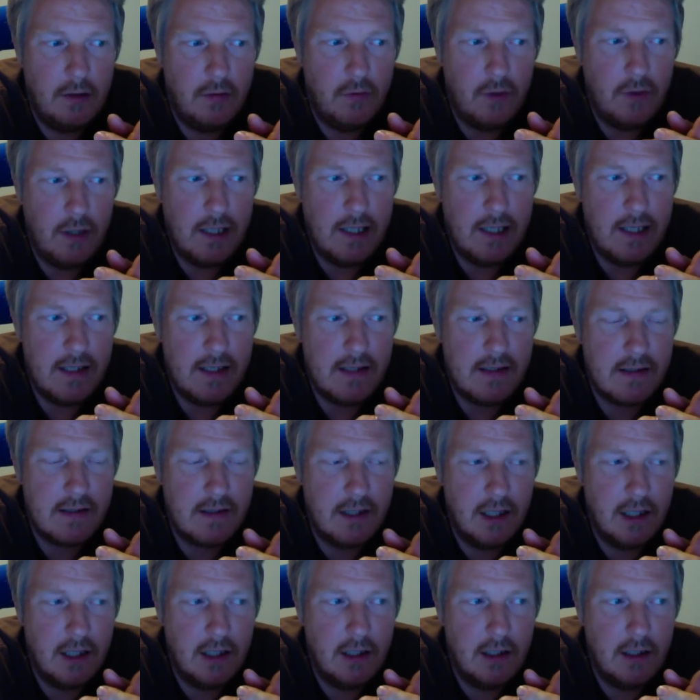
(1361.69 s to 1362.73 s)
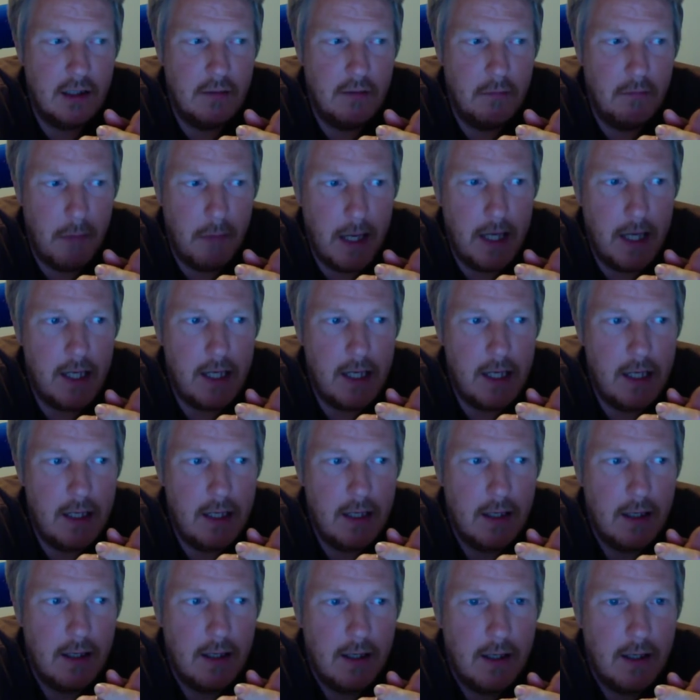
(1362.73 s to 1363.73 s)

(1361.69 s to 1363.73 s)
released in May.